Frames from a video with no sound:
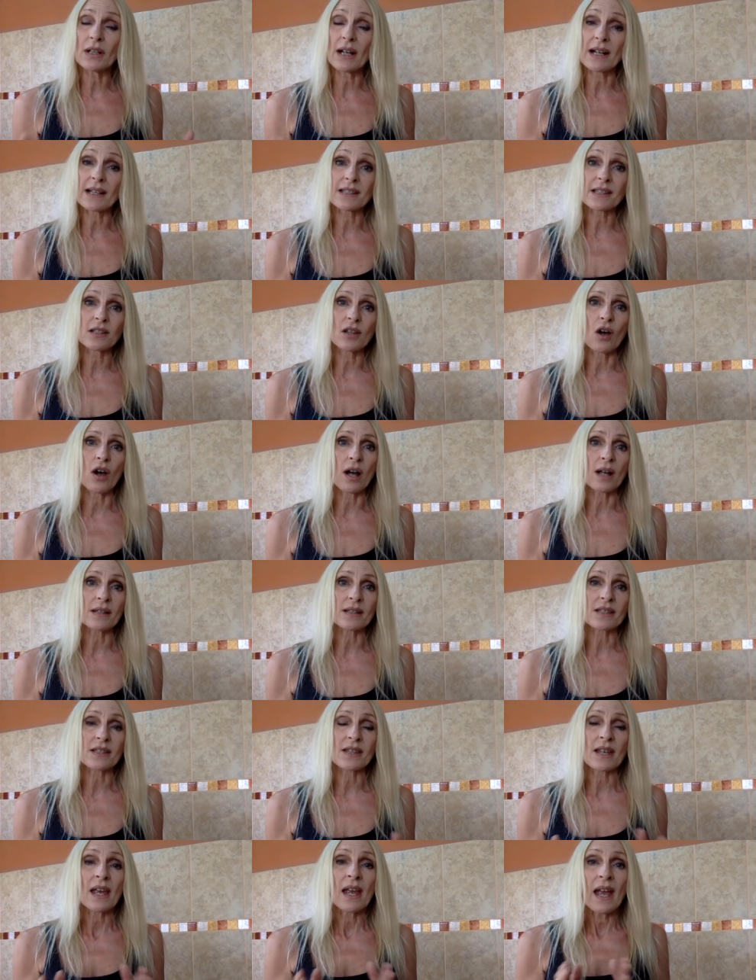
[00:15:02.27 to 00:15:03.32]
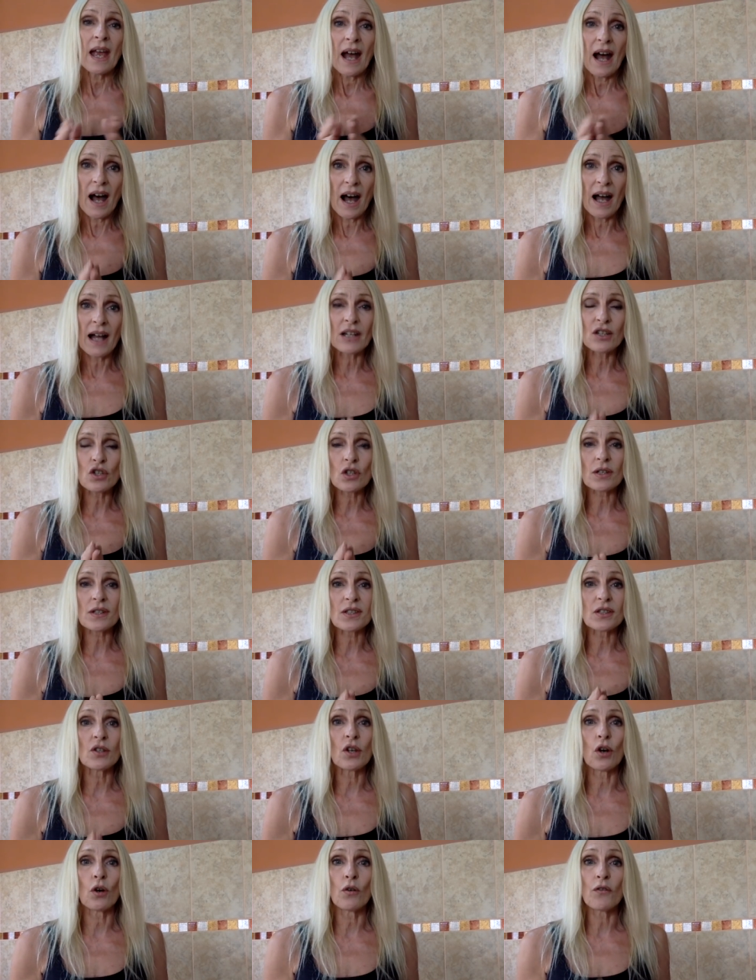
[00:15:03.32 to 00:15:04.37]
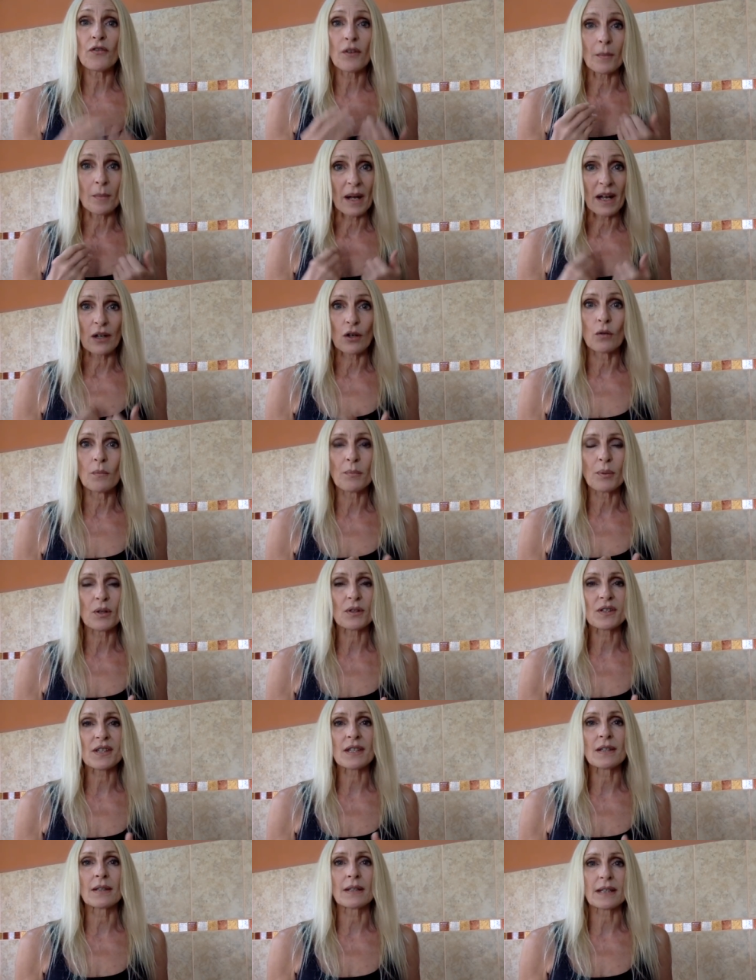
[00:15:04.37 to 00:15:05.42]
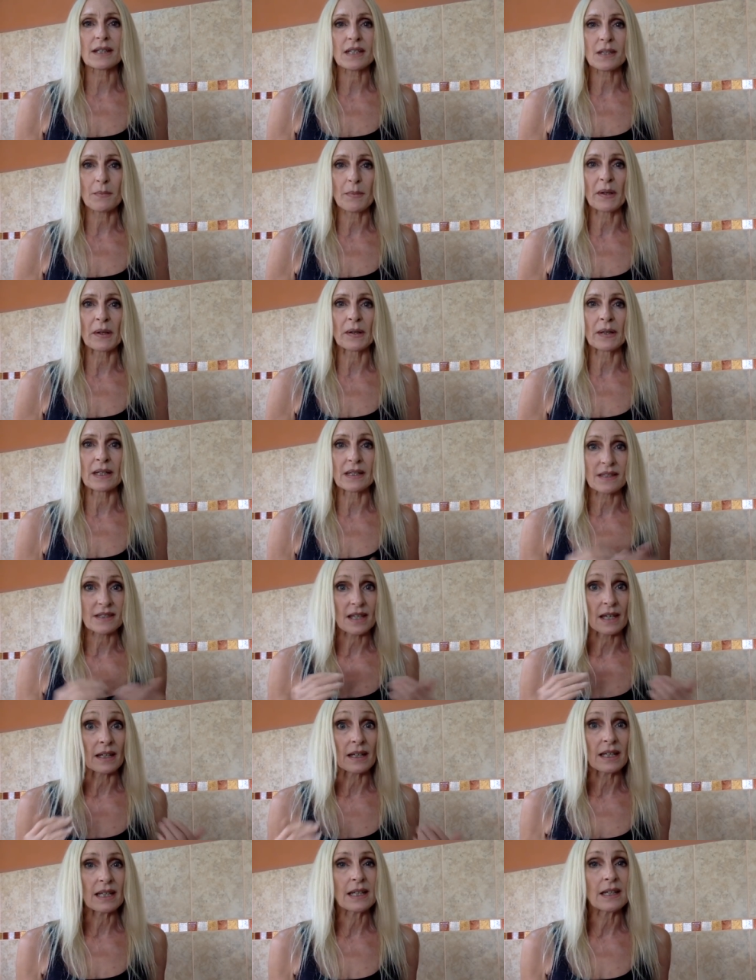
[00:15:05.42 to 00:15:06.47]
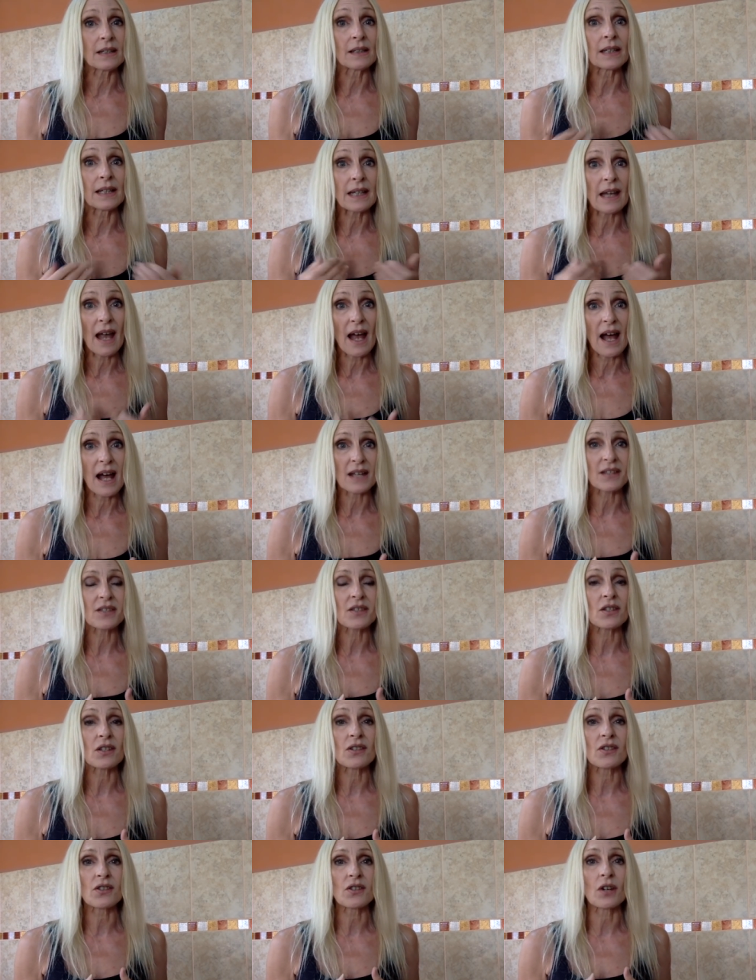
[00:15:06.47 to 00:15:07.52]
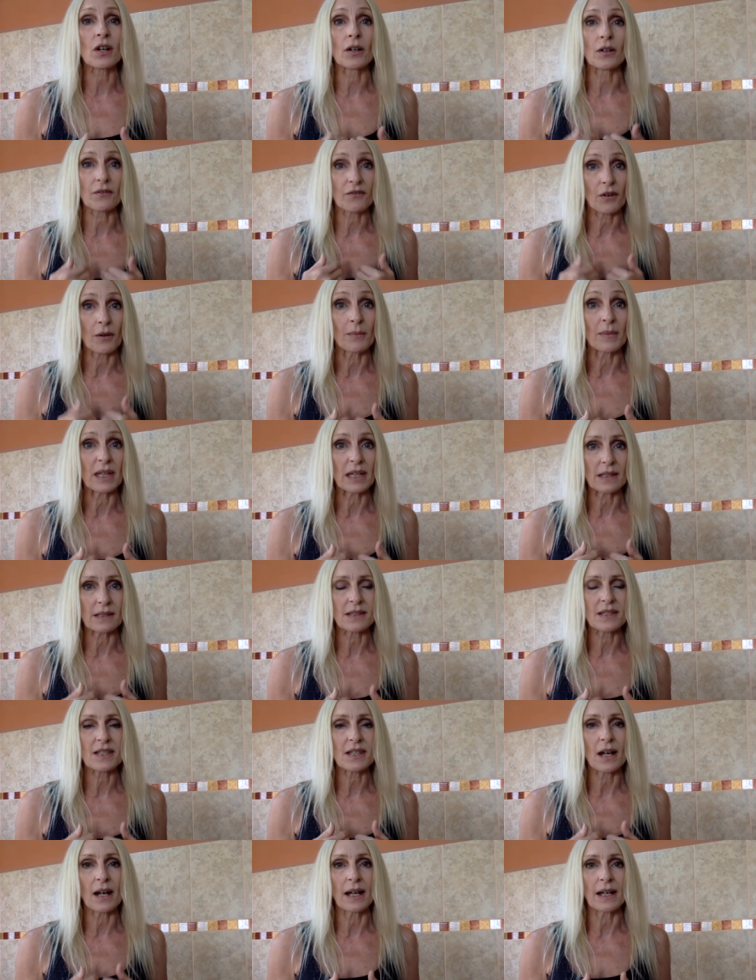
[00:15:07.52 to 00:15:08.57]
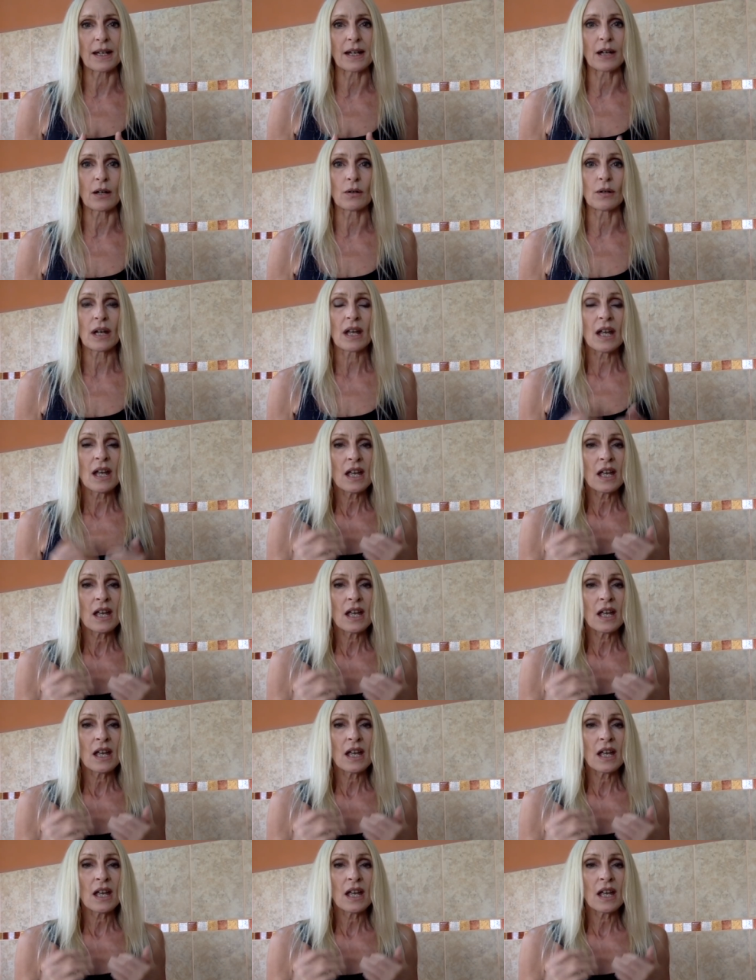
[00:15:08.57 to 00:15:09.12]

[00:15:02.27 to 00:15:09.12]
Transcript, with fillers: guys lots. I just know from my own personal experience that healing has to start from the inside out.